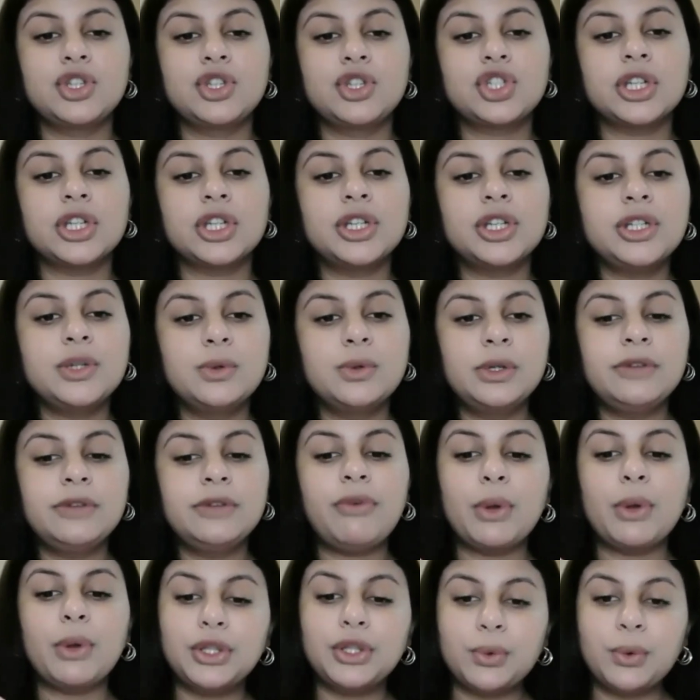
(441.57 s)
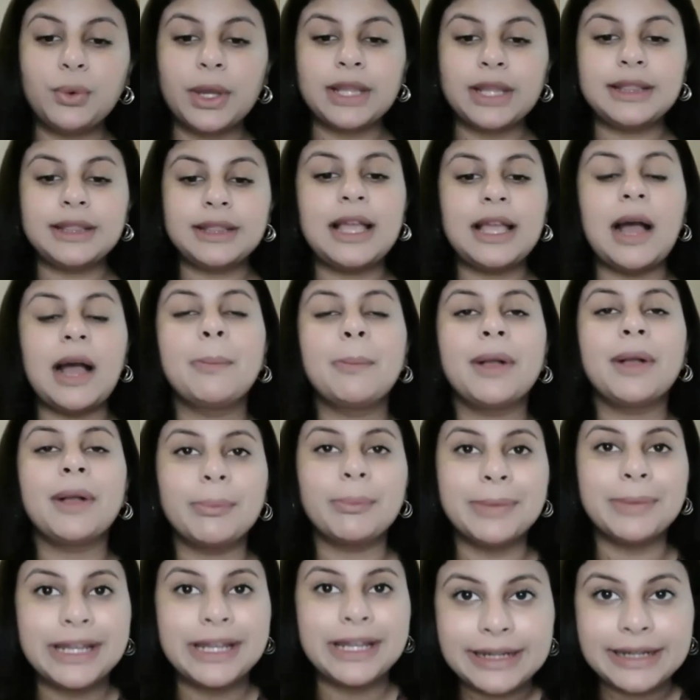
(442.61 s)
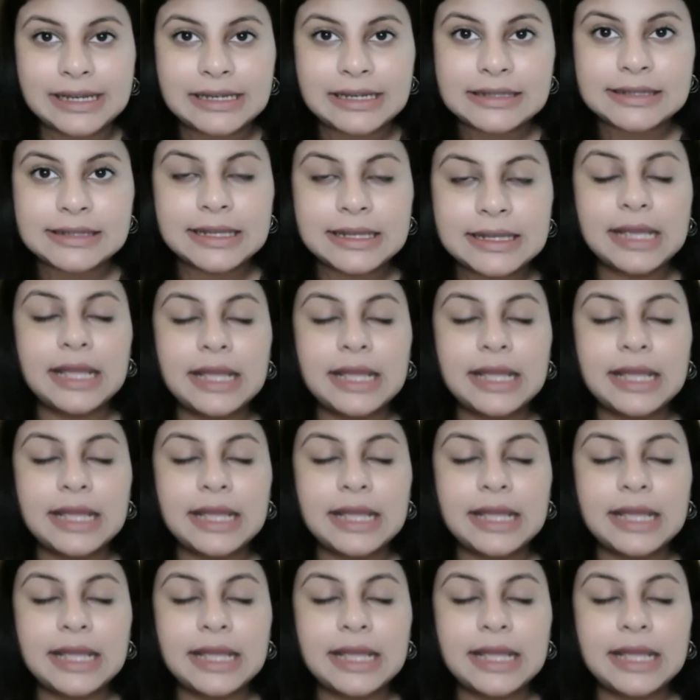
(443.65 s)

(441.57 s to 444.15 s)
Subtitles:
scheduled for you in the upcoming days.